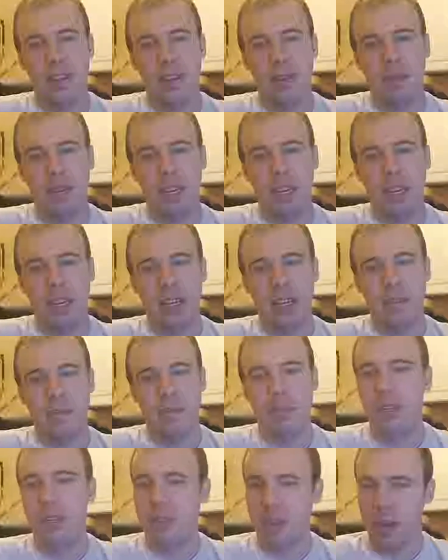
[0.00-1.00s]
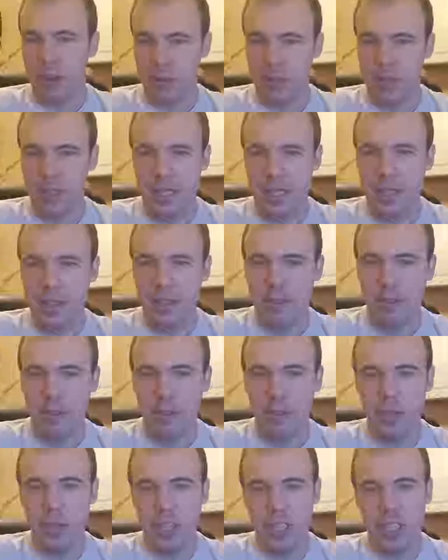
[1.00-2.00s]
uh, prerequisite
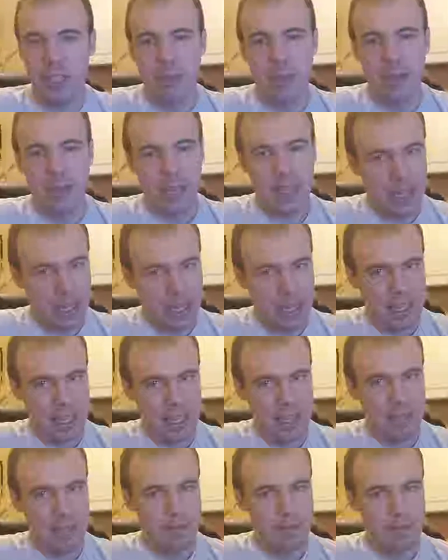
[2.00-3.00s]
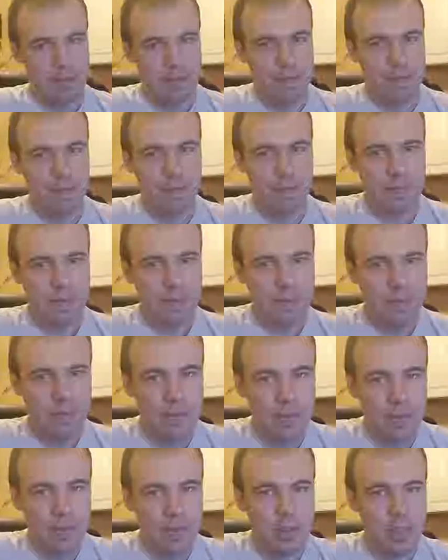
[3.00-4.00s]
for just about anything
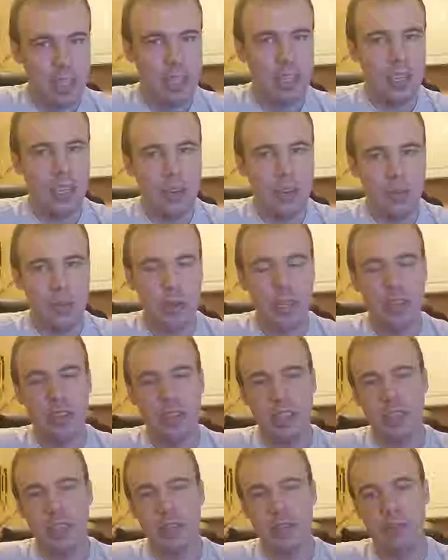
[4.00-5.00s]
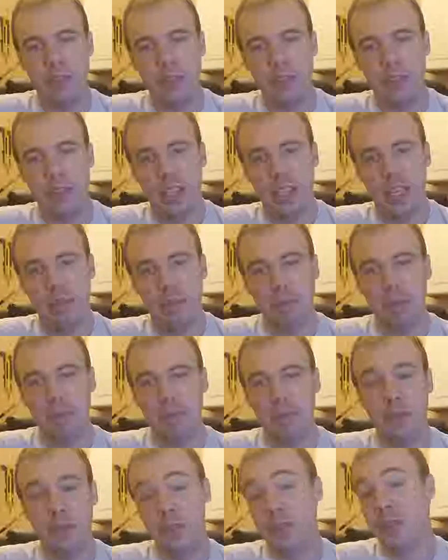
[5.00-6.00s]
you know, we sell foods that
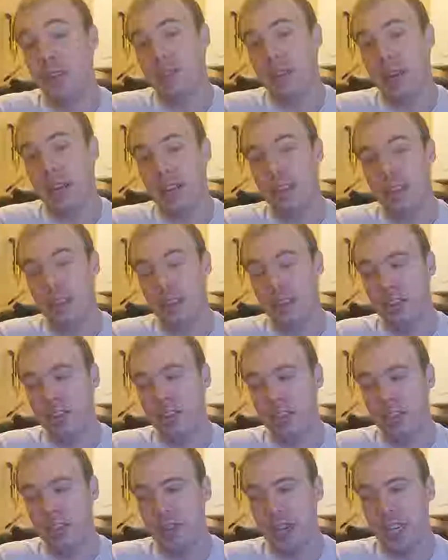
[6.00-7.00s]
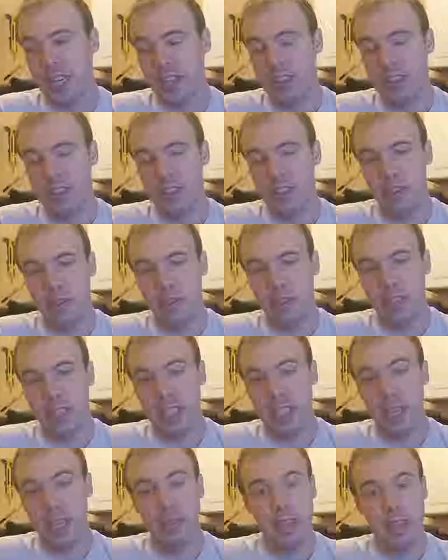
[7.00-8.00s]
people do have allergic reactions to all the
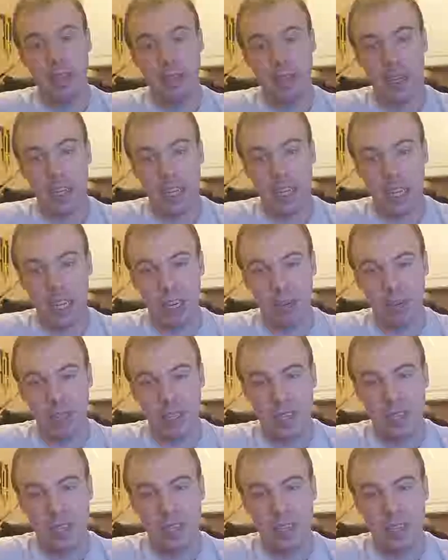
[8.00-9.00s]
time that are very common.